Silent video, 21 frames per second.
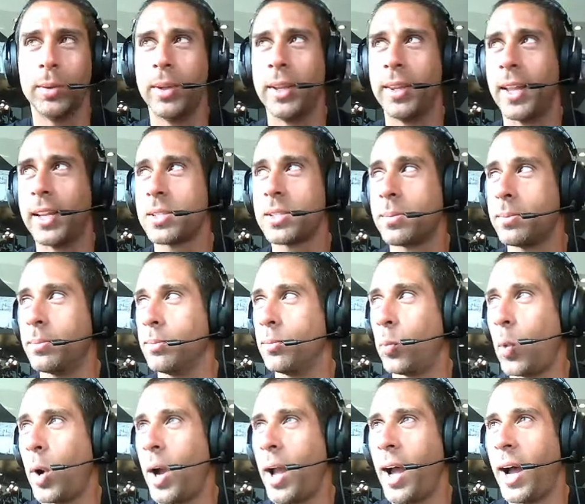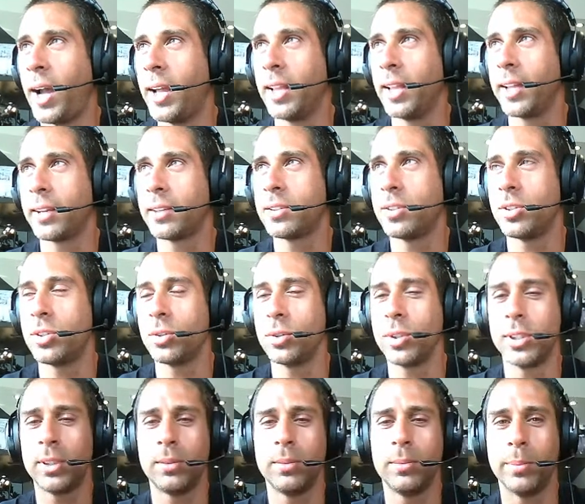And that's why I like to do
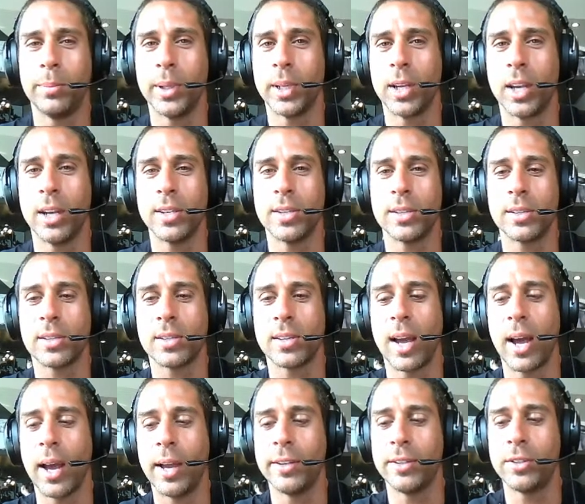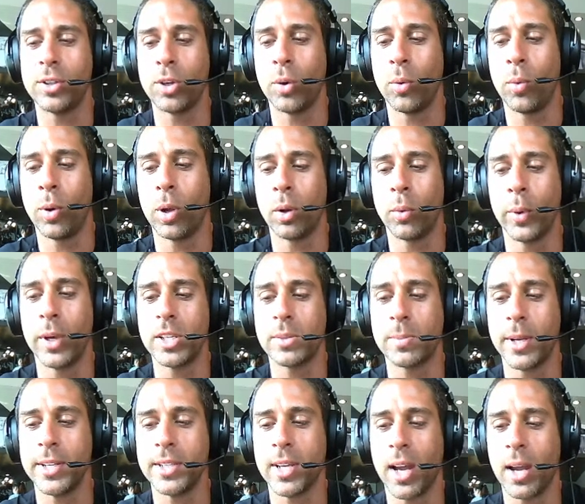it because I don't want to waste
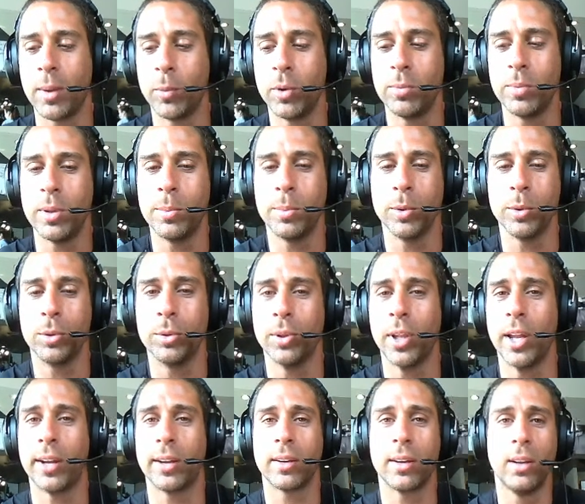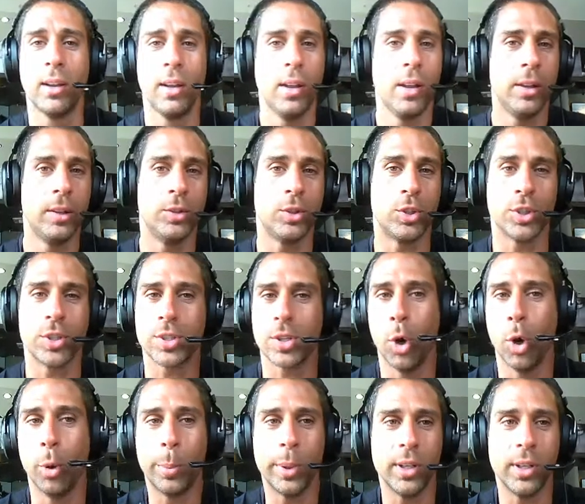my time with people who like just
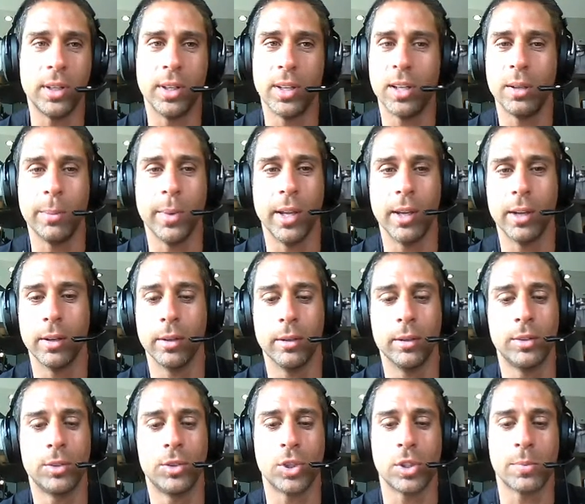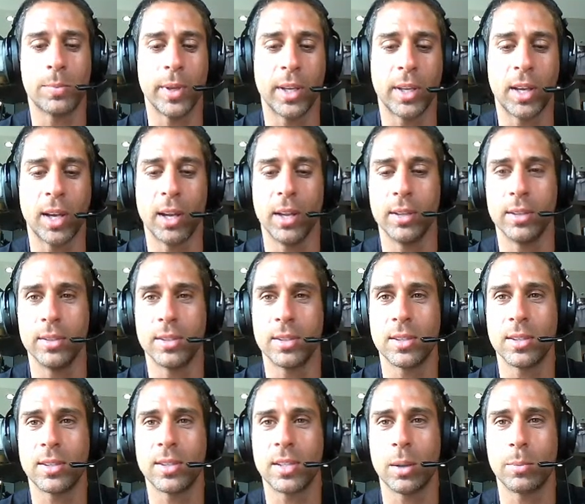opened an email just because
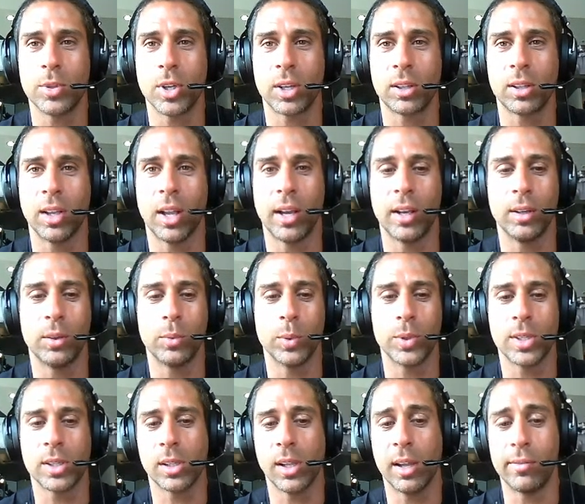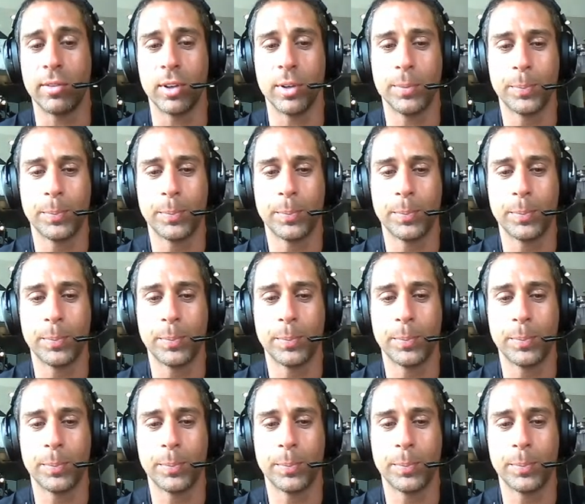the subject line was clever,